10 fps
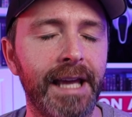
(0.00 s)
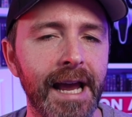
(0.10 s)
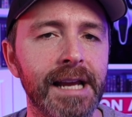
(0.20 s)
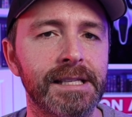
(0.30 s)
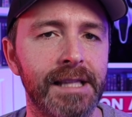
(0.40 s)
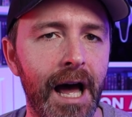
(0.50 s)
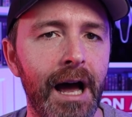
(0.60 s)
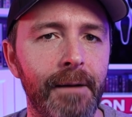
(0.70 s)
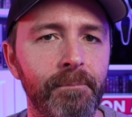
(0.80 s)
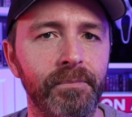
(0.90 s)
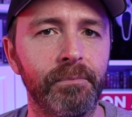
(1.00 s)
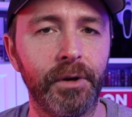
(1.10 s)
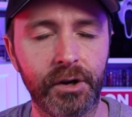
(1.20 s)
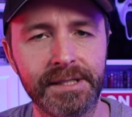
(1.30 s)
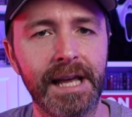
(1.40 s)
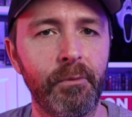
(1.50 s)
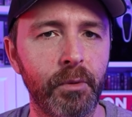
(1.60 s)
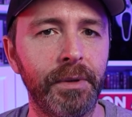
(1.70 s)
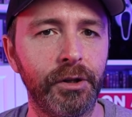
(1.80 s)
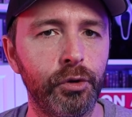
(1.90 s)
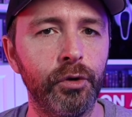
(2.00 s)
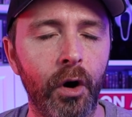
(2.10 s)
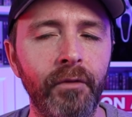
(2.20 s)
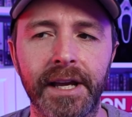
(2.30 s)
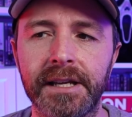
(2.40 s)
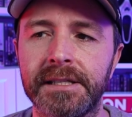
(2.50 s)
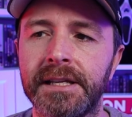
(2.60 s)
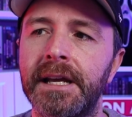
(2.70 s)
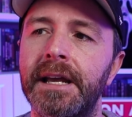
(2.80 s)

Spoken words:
guess that, because that would be too obvious,